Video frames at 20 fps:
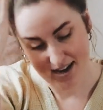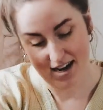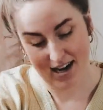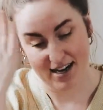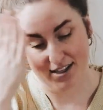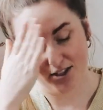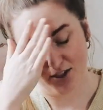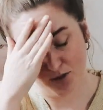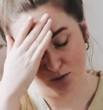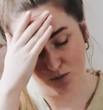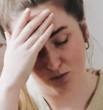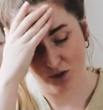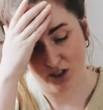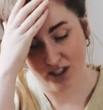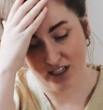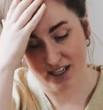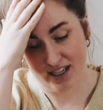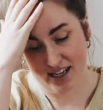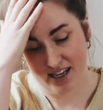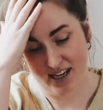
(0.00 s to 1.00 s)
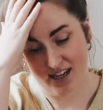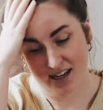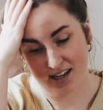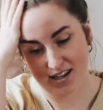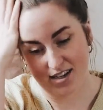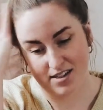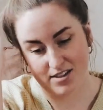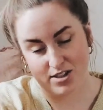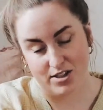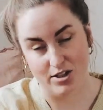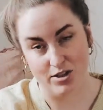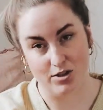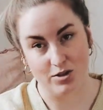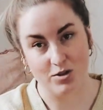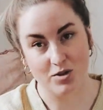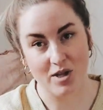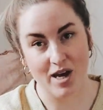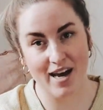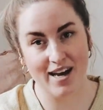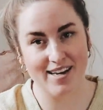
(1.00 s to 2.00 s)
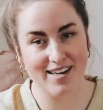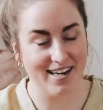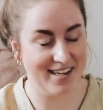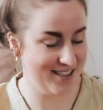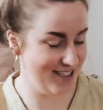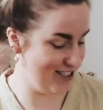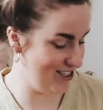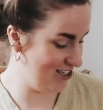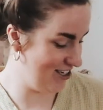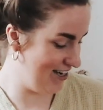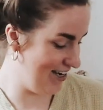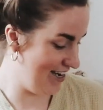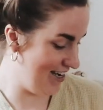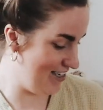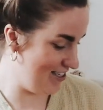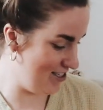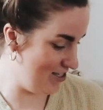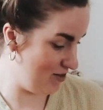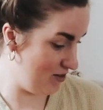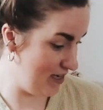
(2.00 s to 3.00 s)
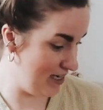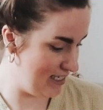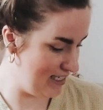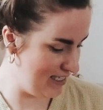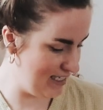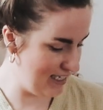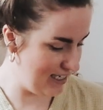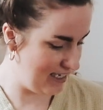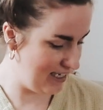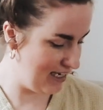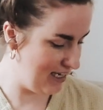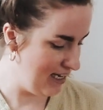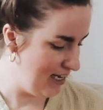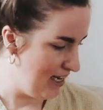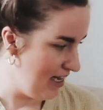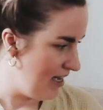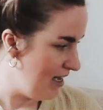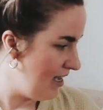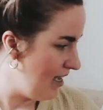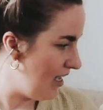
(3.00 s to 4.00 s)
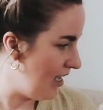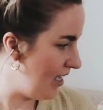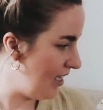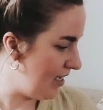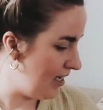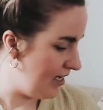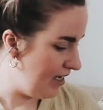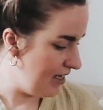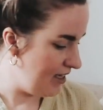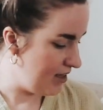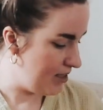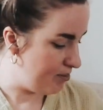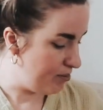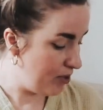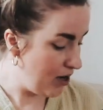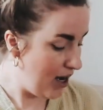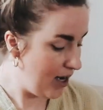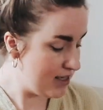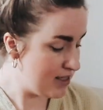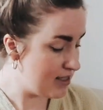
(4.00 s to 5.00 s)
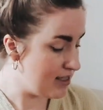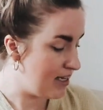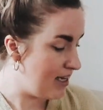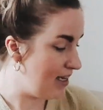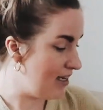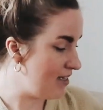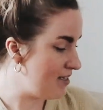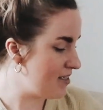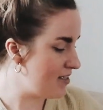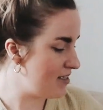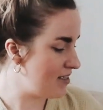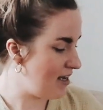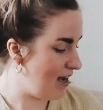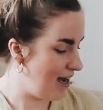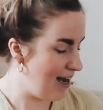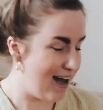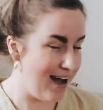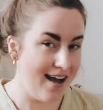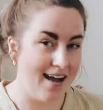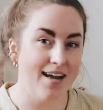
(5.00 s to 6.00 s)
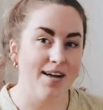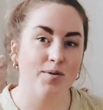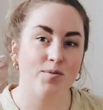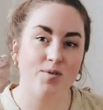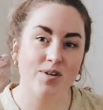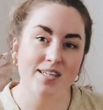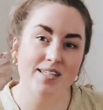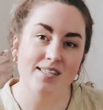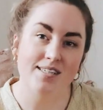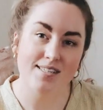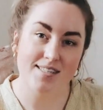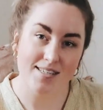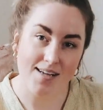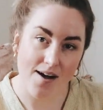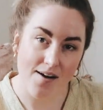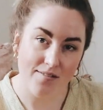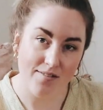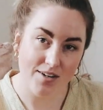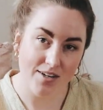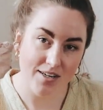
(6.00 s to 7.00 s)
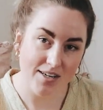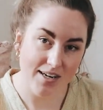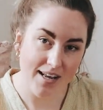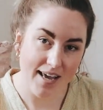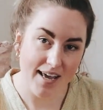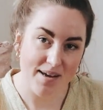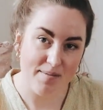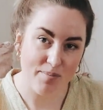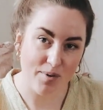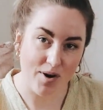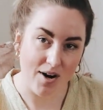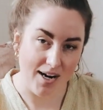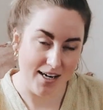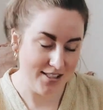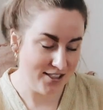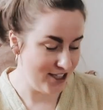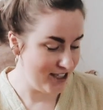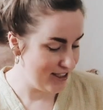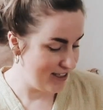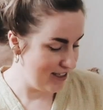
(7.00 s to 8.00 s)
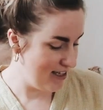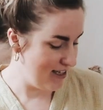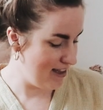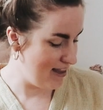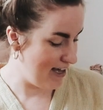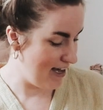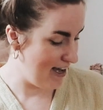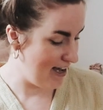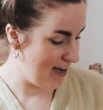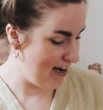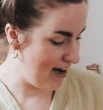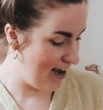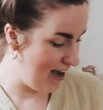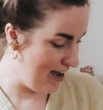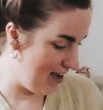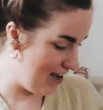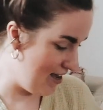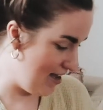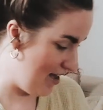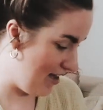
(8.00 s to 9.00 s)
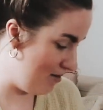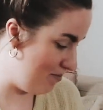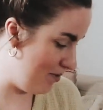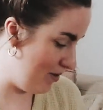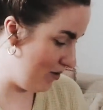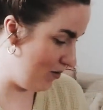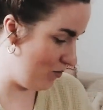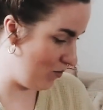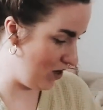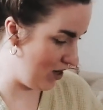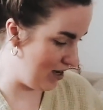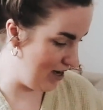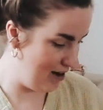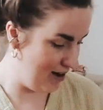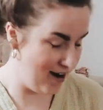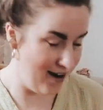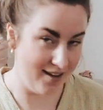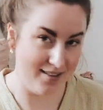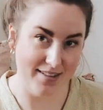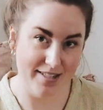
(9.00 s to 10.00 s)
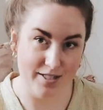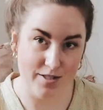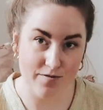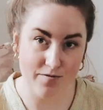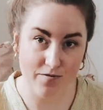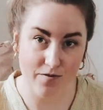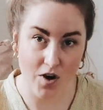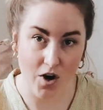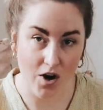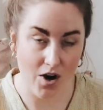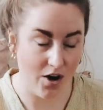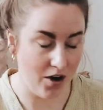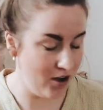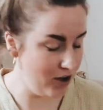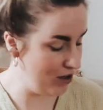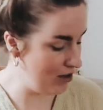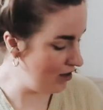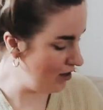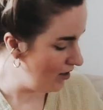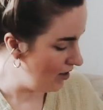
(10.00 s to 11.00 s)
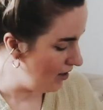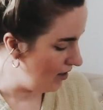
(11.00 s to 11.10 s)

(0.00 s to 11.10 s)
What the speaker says: I just really needed to do that yesterday, so I did. And in the process, I rediscovered a project that I had been working on this fall